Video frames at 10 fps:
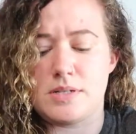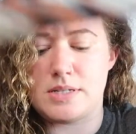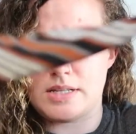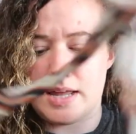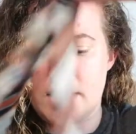
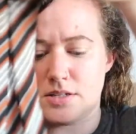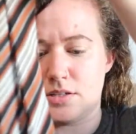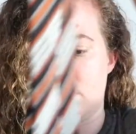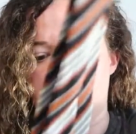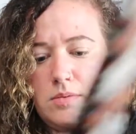see that,
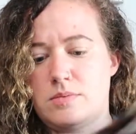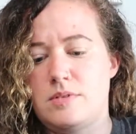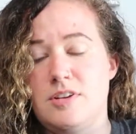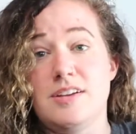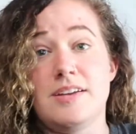so
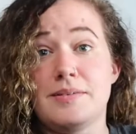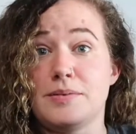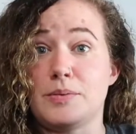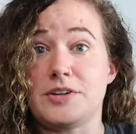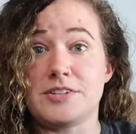
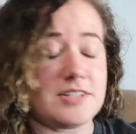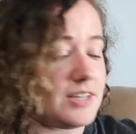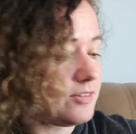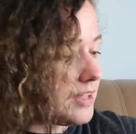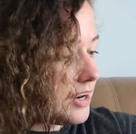we'll
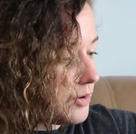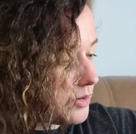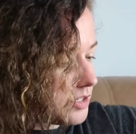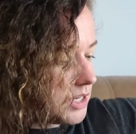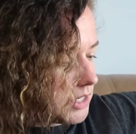see if they
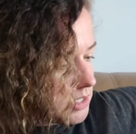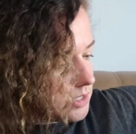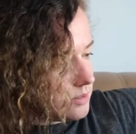notice it.